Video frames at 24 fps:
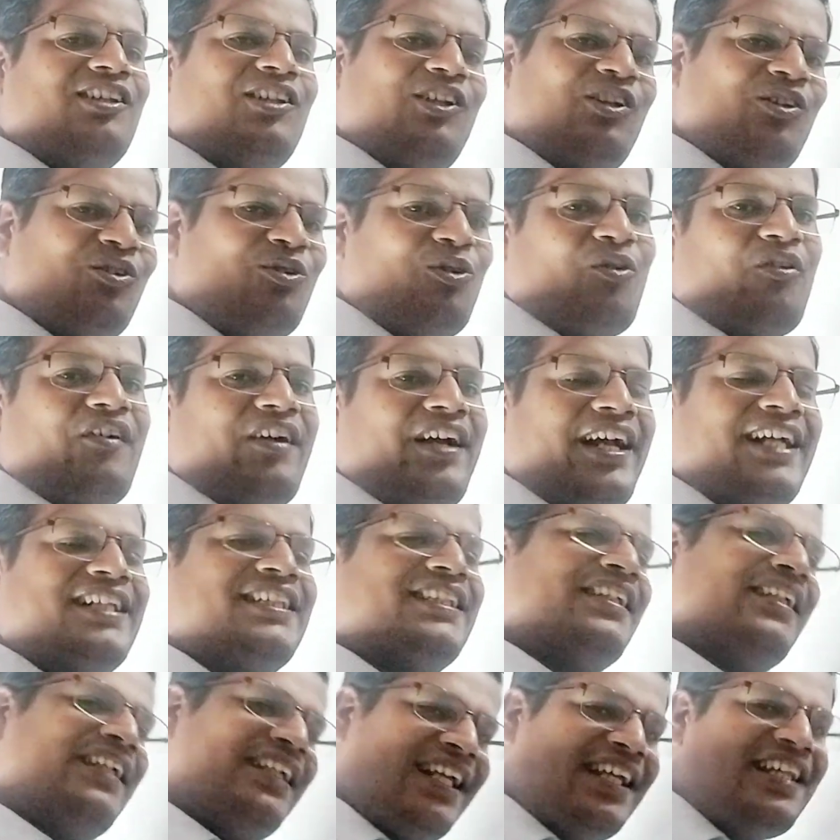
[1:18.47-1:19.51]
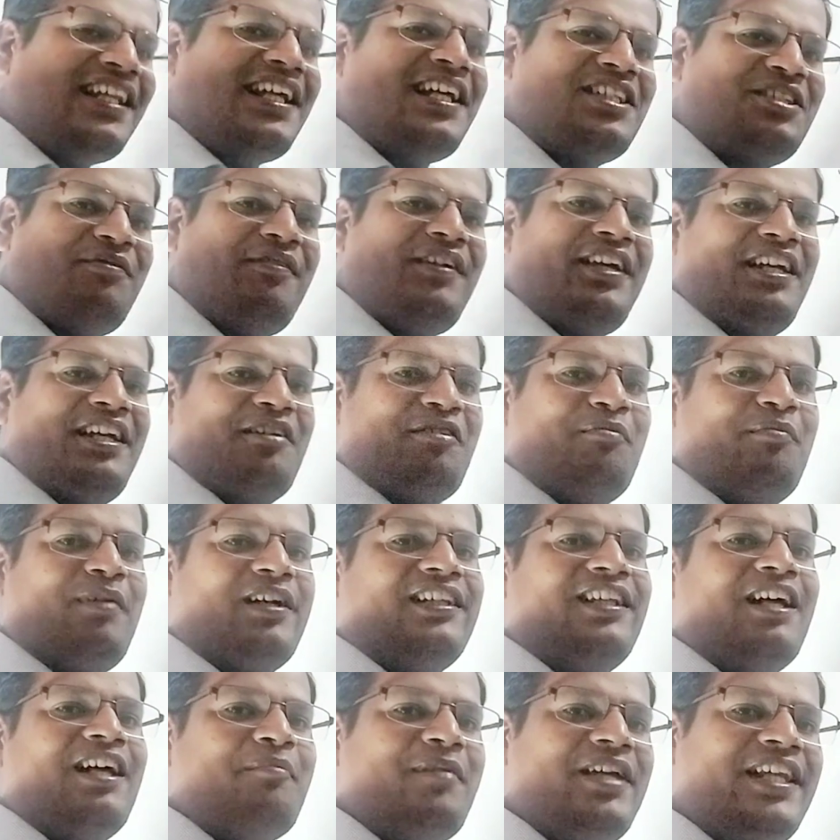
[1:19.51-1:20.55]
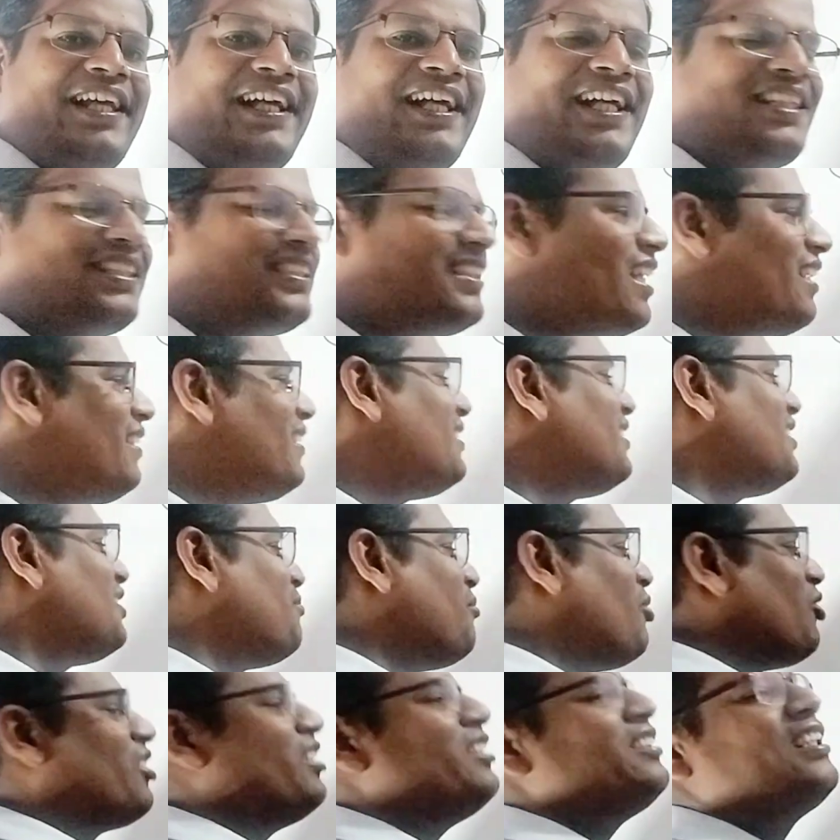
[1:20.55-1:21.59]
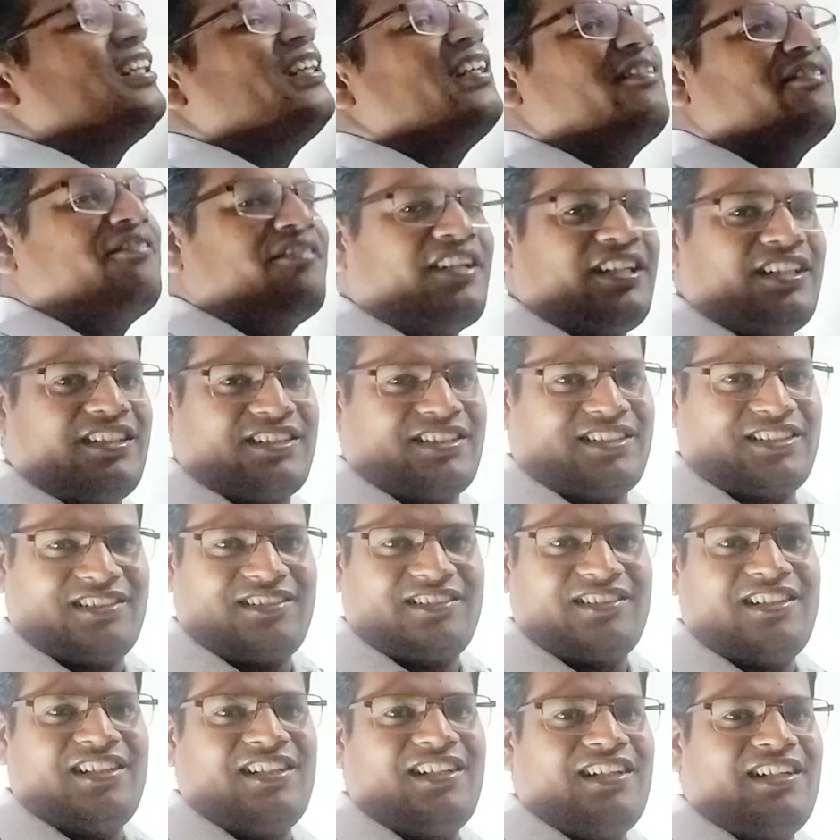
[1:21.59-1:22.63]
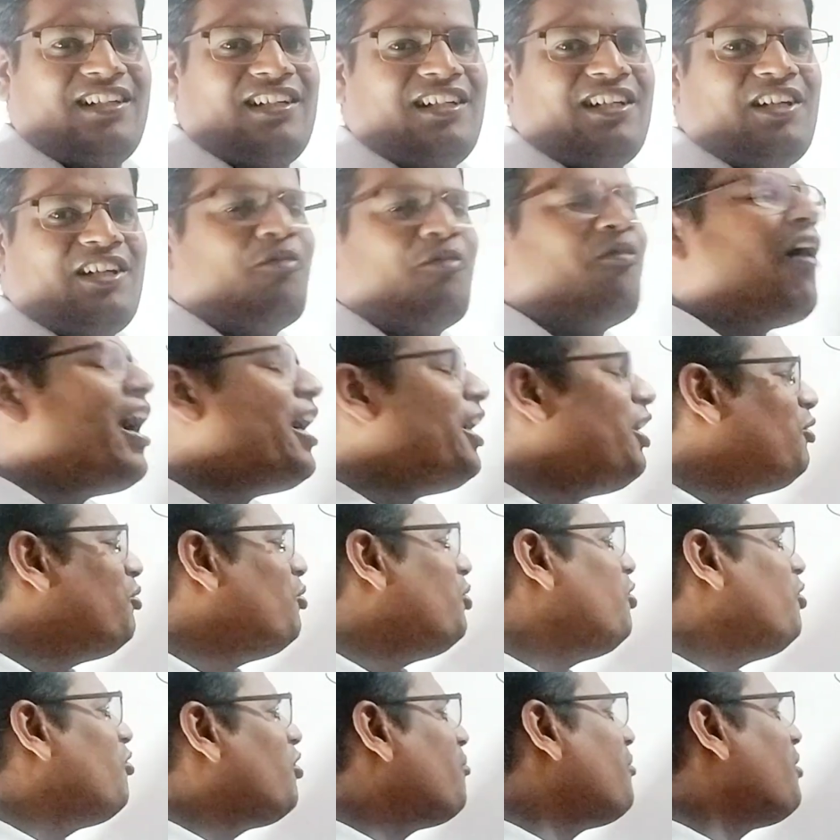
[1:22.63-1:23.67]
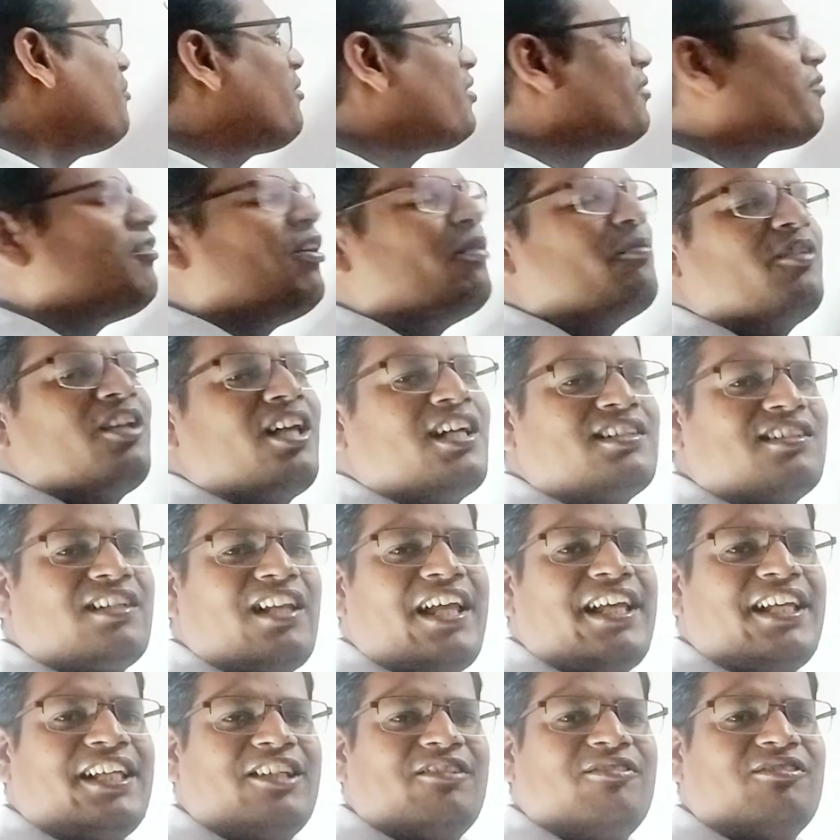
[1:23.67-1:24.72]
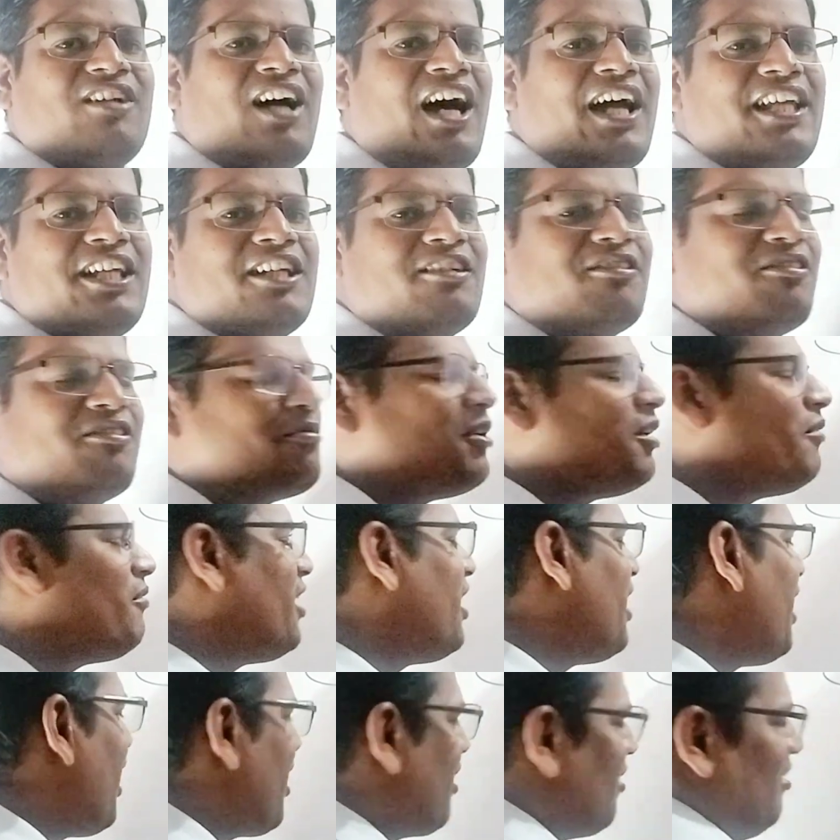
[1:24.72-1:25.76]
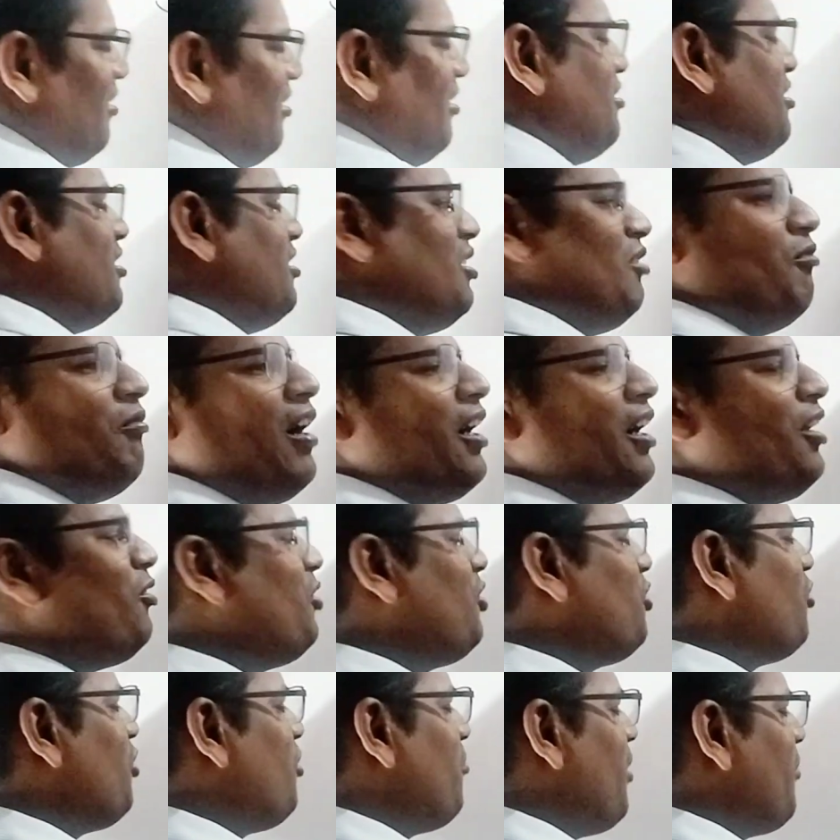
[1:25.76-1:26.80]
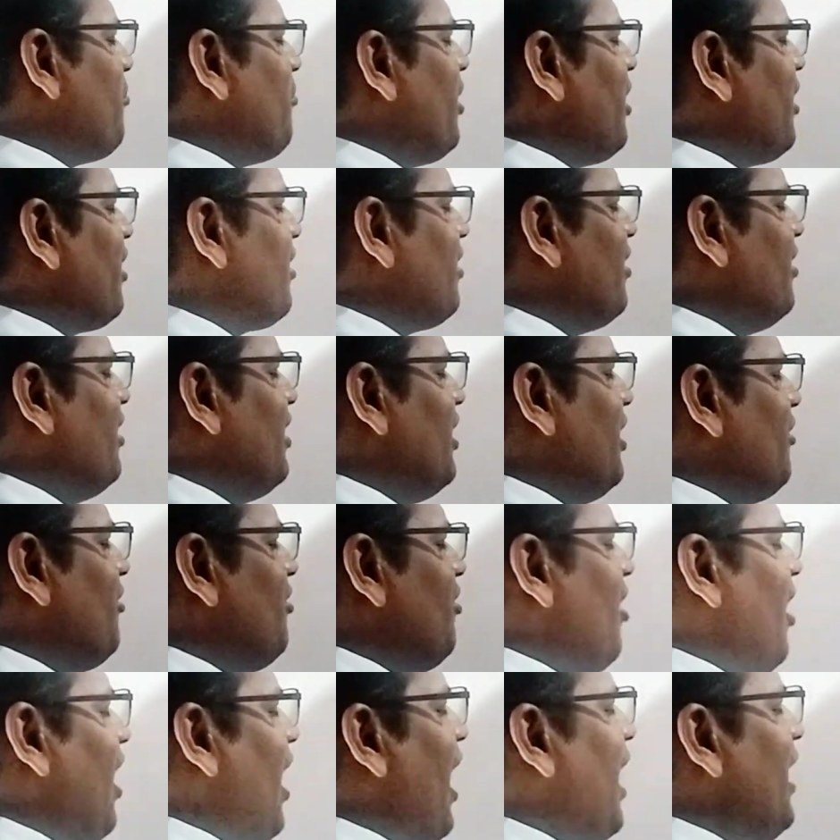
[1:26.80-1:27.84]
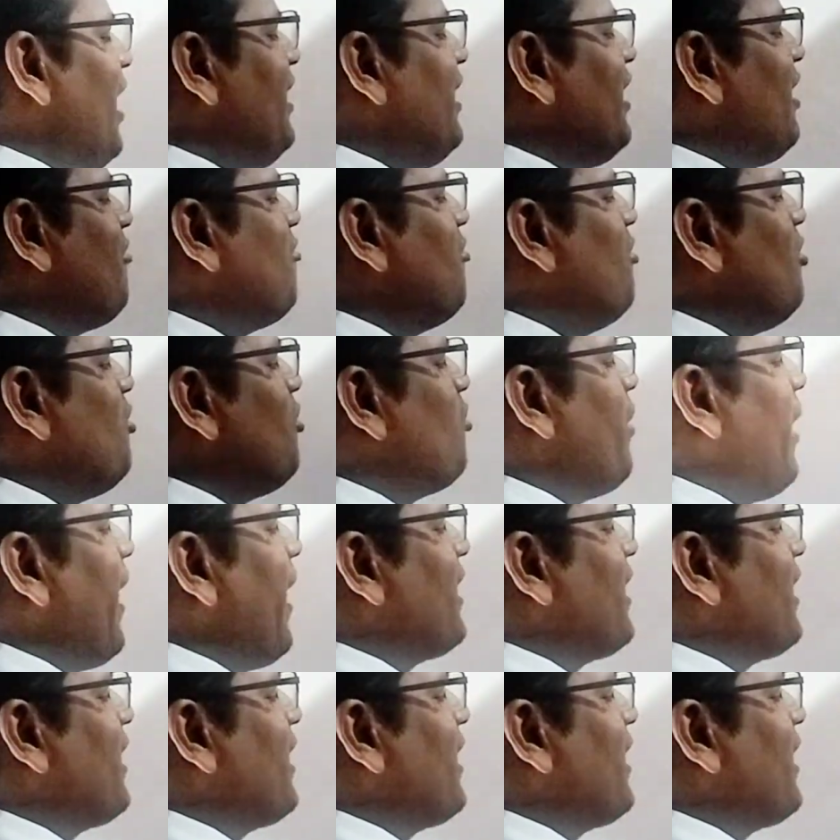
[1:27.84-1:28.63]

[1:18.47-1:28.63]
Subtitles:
No, it's written as V, but the meaning is that this is potential difference. Why do you remember formulas like I equal to V by R? Why don't you remember I equal to